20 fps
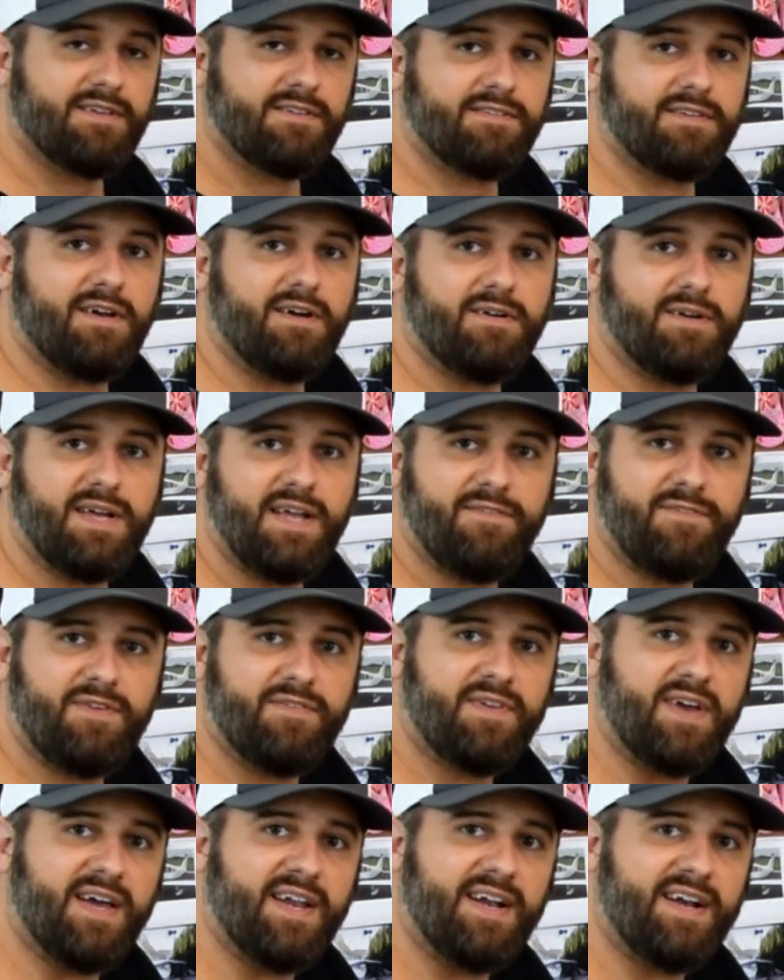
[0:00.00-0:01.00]
So if
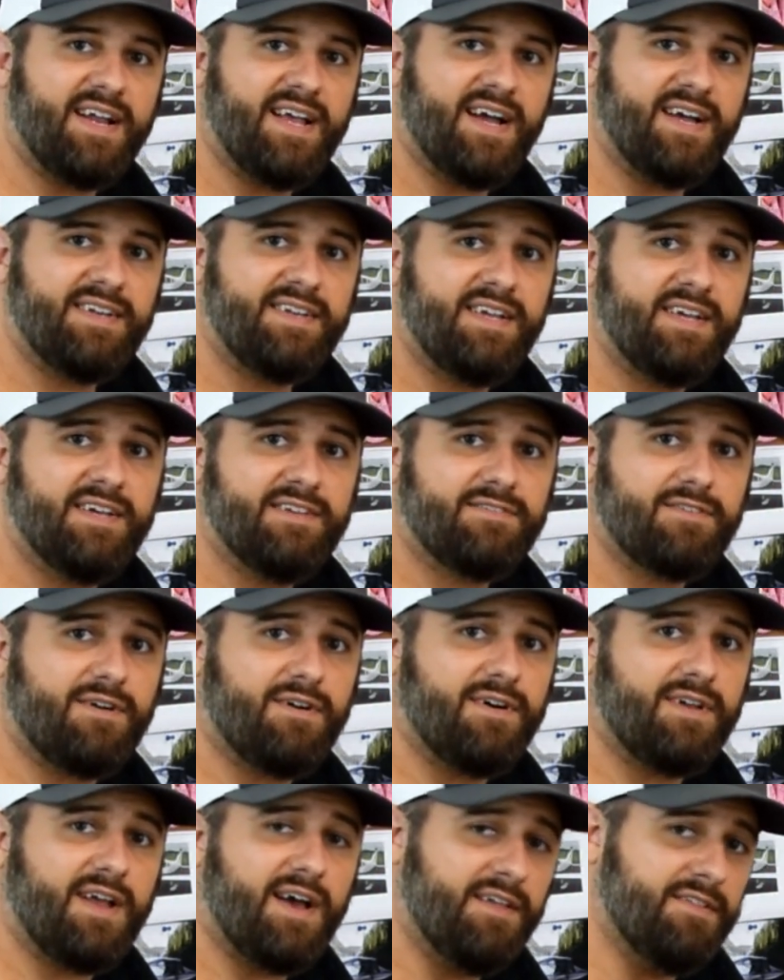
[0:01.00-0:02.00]
you've got any ideas
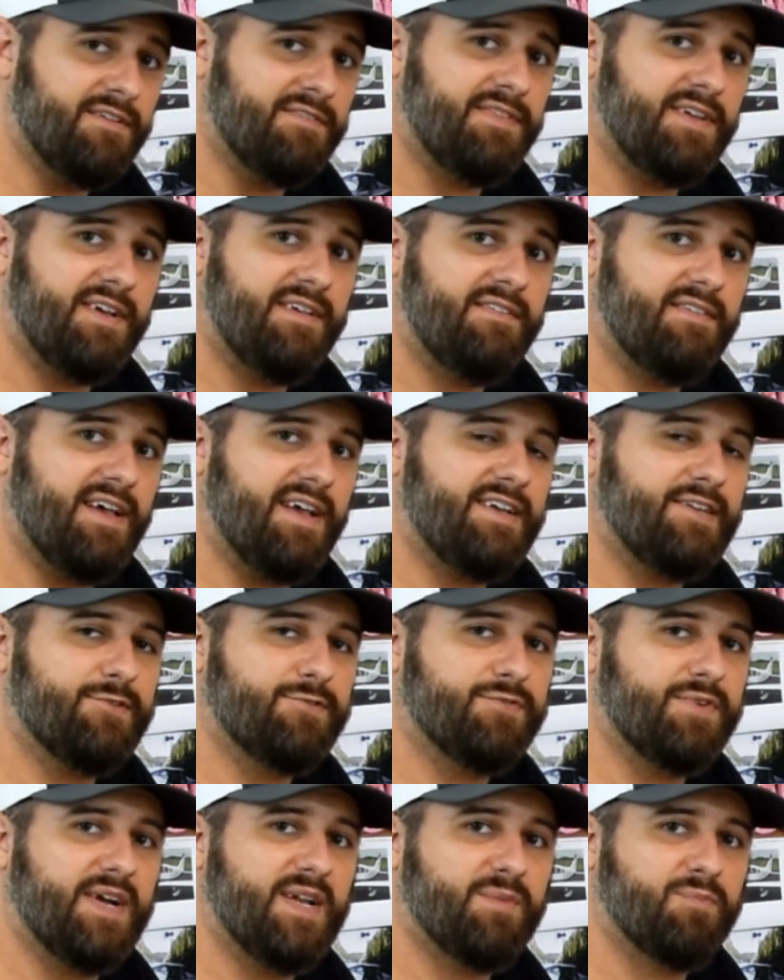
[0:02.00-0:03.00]
on other things I can
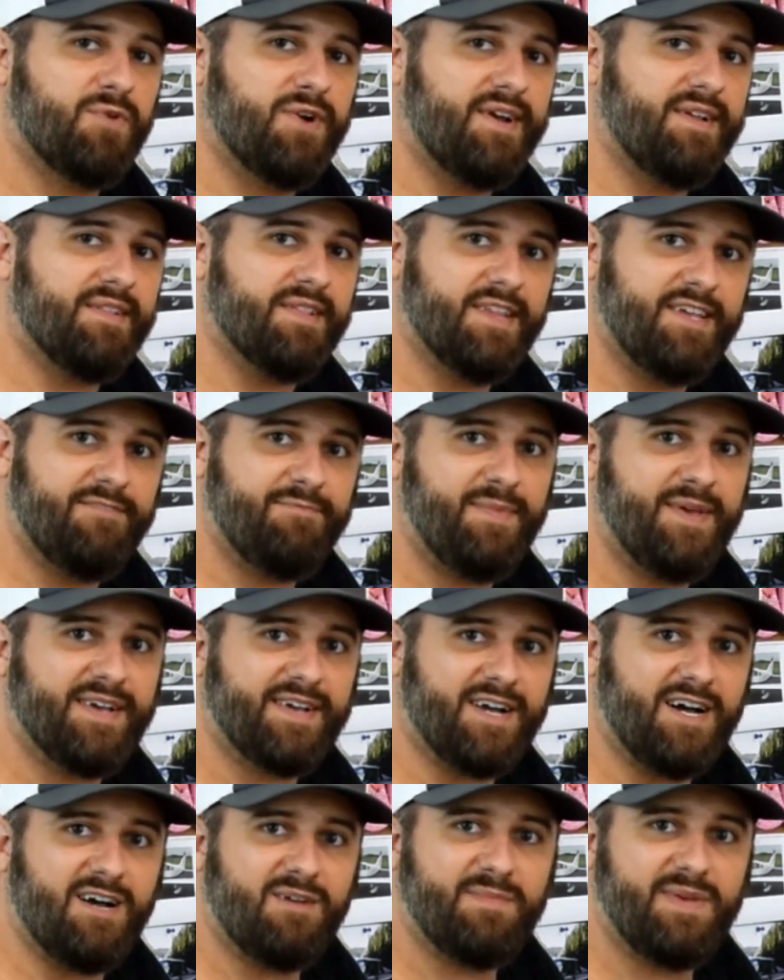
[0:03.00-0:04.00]
try to print, leave me a
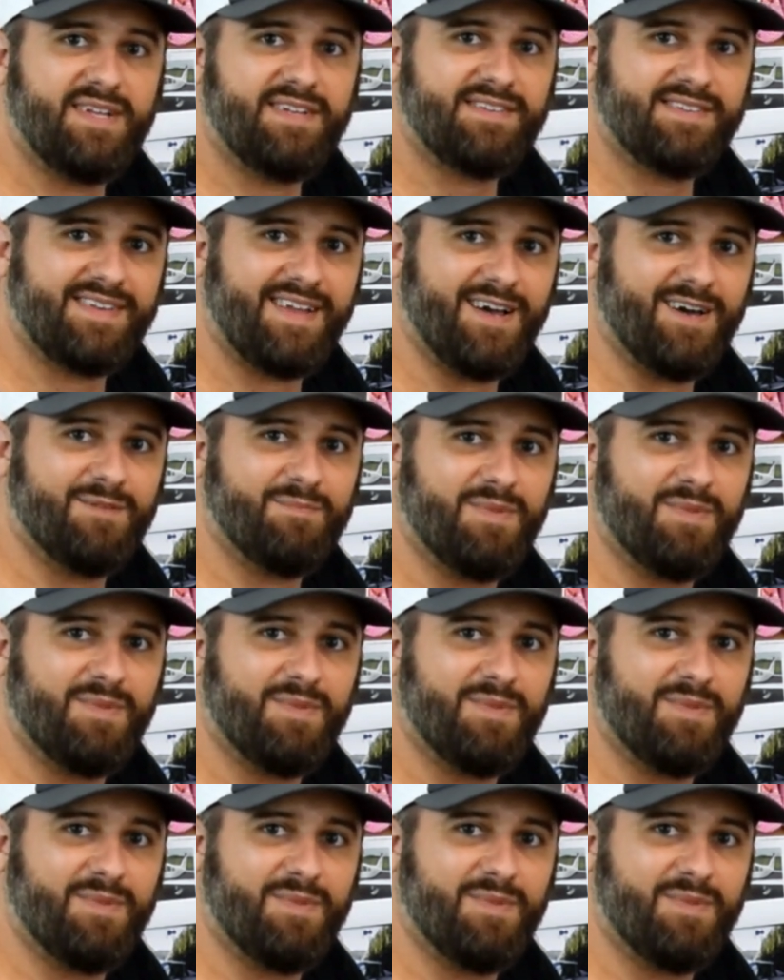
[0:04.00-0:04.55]
comment down